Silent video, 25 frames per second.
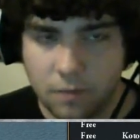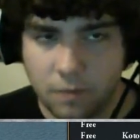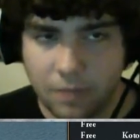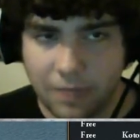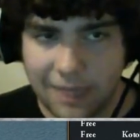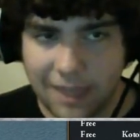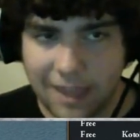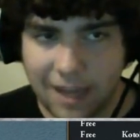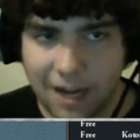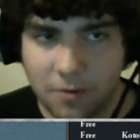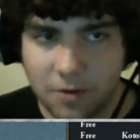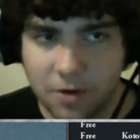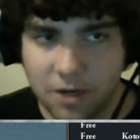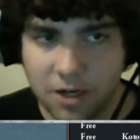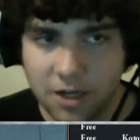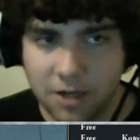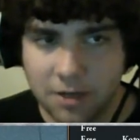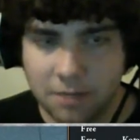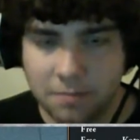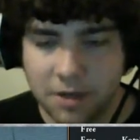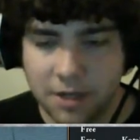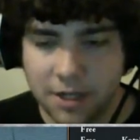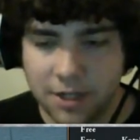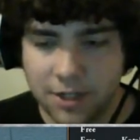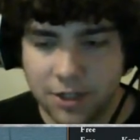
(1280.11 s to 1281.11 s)
Yeah, we're gonna
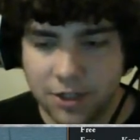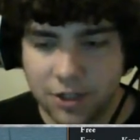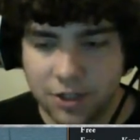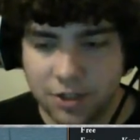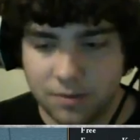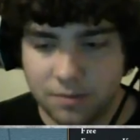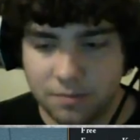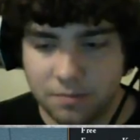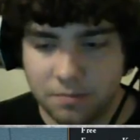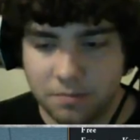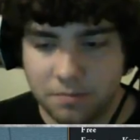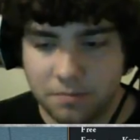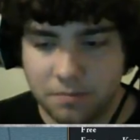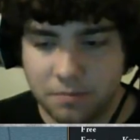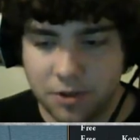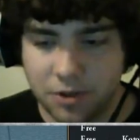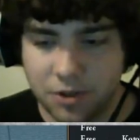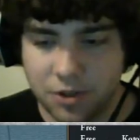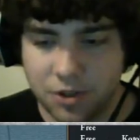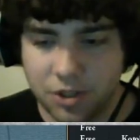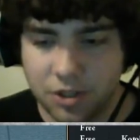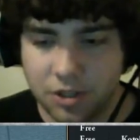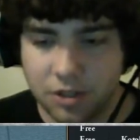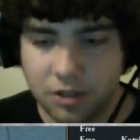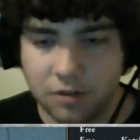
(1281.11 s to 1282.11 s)
punish
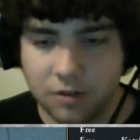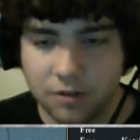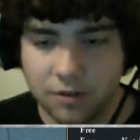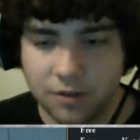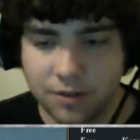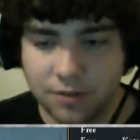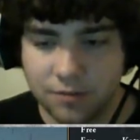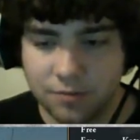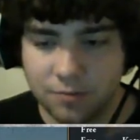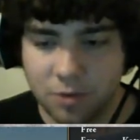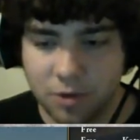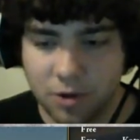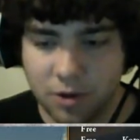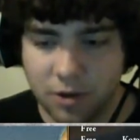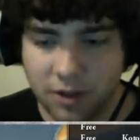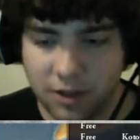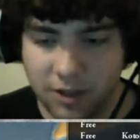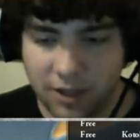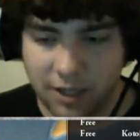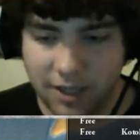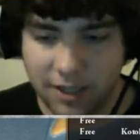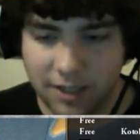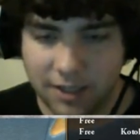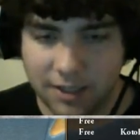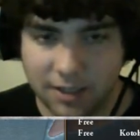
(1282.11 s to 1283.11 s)
Portugal more than
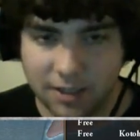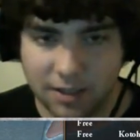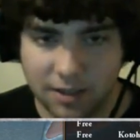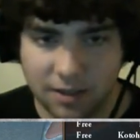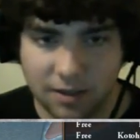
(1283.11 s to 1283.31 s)
that.